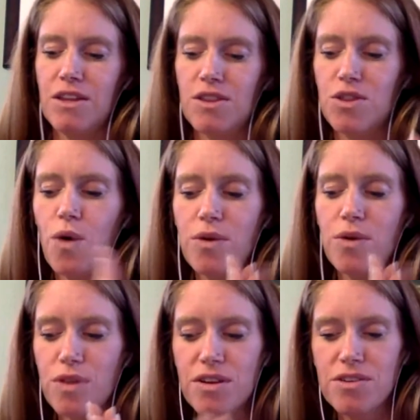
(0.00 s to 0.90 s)
The one
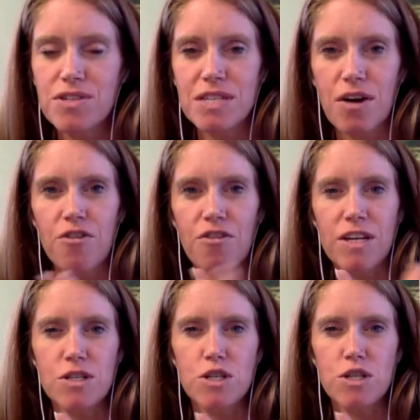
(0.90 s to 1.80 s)
with yourself
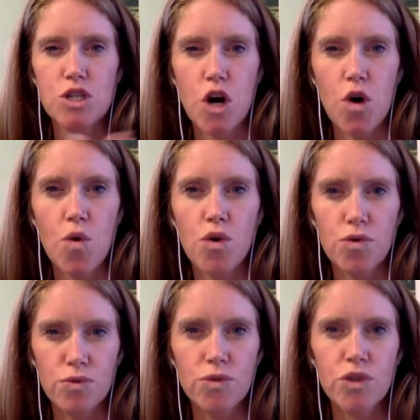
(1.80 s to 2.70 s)
is so
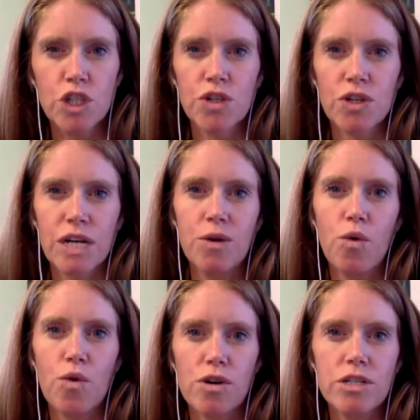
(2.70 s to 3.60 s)
crucial in
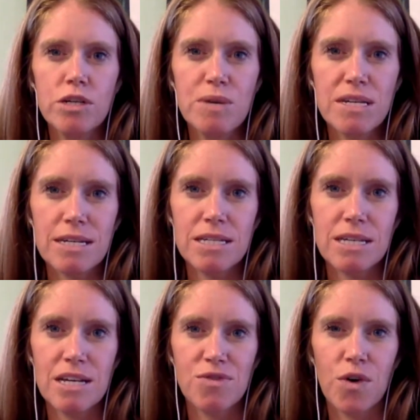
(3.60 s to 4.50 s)
order to be
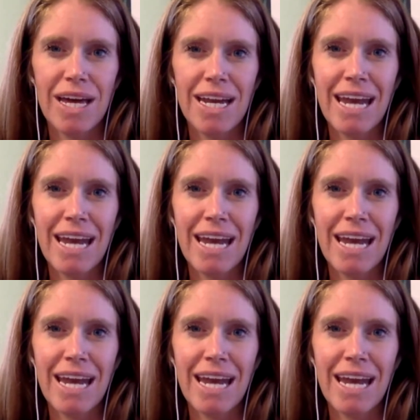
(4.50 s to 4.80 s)
successful in